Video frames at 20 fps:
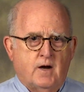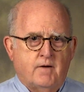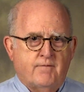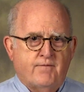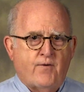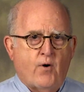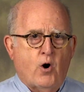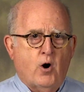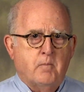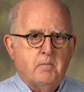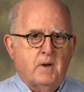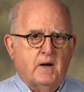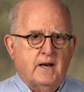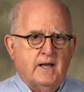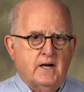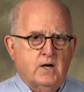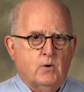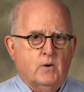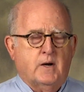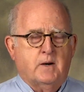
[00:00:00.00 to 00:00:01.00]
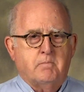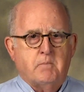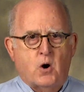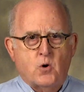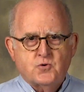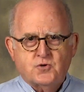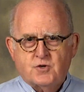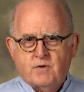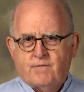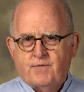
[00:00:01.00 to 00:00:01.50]
for malingering.
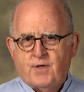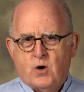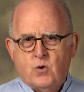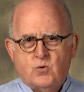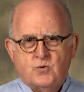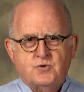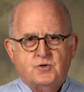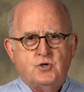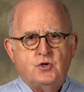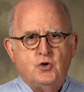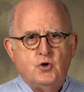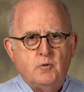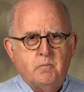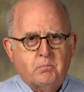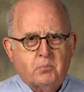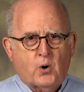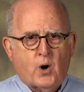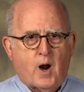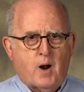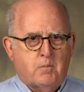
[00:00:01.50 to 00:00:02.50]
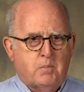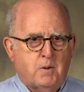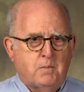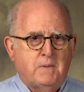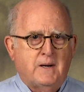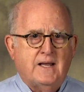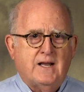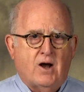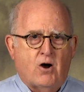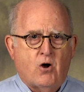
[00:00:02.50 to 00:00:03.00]
Most of those you
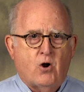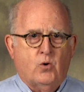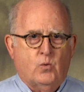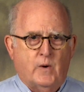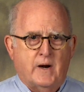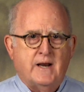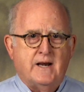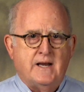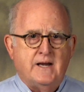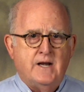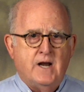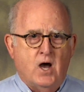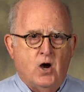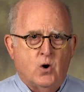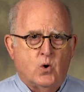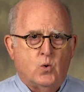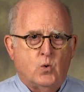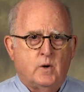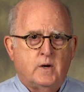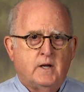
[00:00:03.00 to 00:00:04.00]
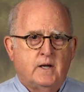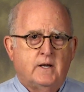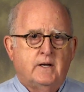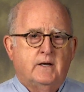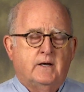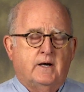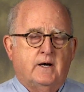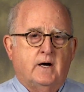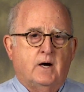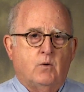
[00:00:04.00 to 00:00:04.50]
probably already know.
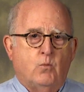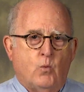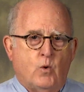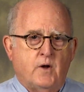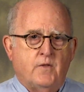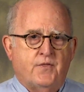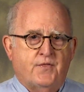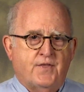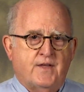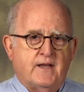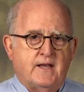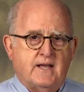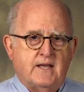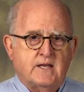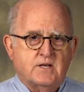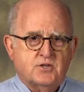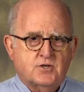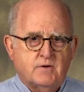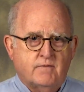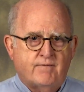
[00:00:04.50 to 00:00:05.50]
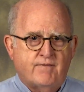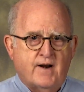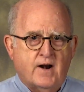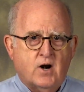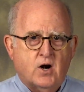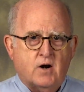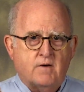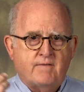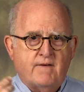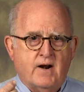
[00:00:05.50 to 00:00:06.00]
One thing is to
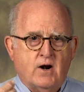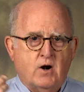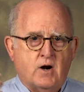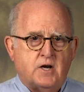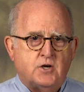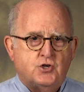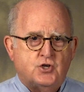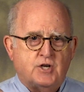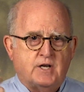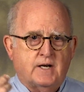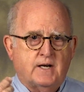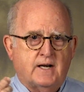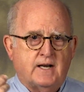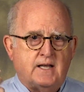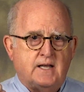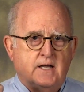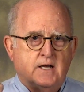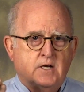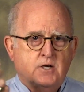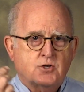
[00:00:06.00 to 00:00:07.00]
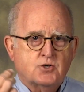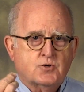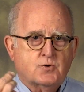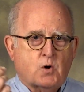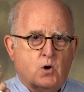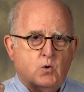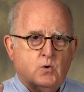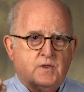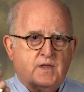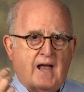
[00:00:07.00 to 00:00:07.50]
very, very gently
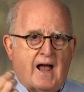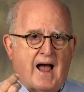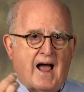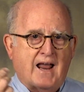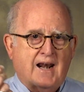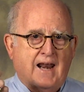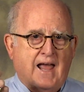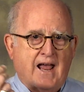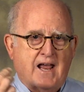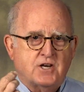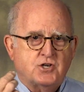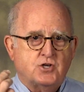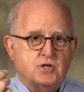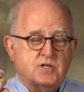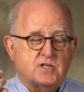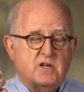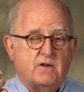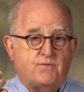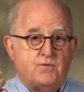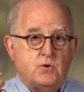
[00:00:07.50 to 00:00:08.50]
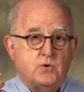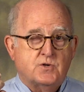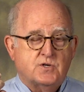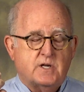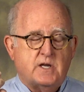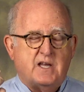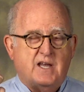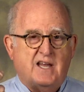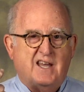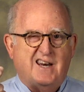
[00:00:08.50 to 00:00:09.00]
stroke the eyelashes. If you
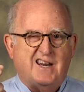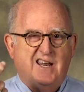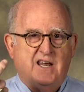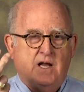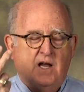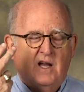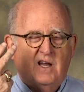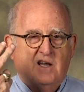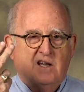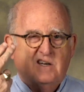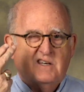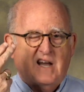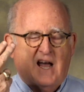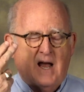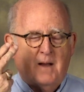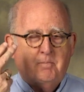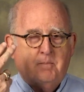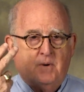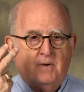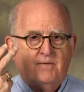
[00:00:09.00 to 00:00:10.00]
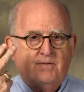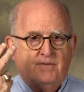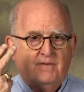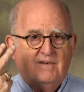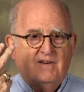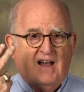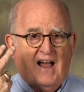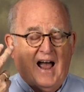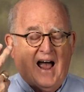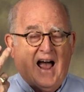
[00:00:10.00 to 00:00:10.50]
see any type of
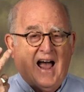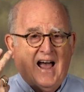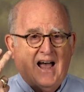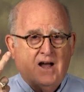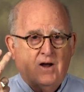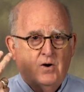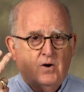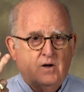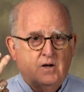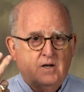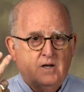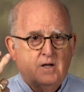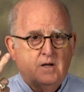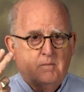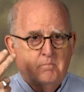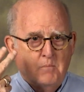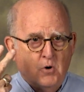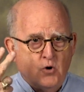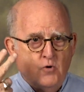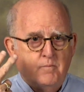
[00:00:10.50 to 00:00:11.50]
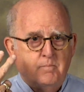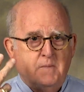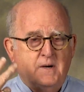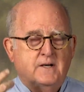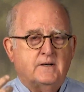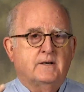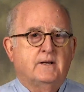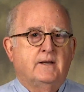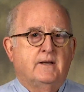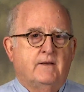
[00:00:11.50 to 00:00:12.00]
eye
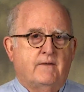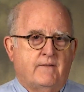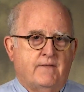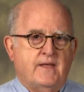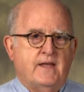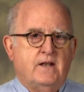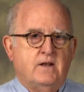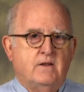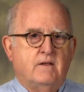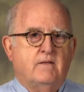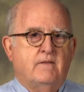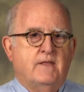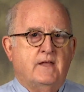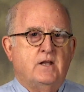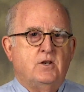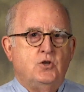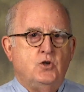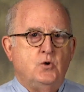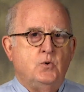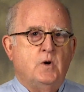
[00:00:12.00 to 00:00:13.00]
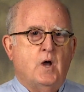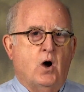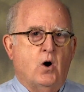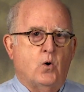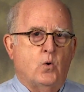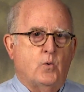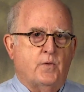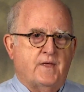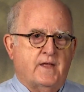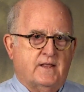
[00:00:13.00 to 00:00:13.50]
movement, then you
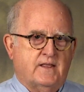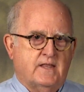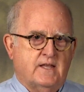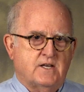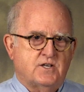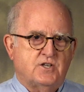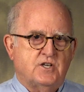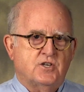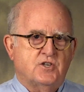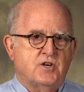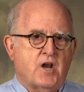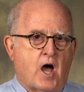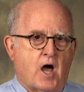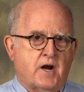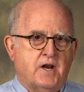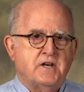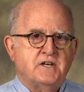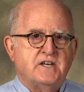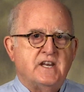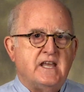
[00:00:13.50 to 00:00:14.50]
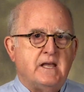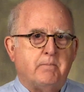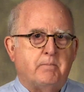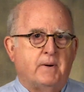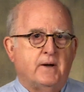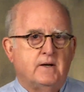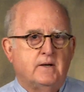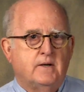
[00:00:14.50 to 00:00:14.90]
know that this is not a deep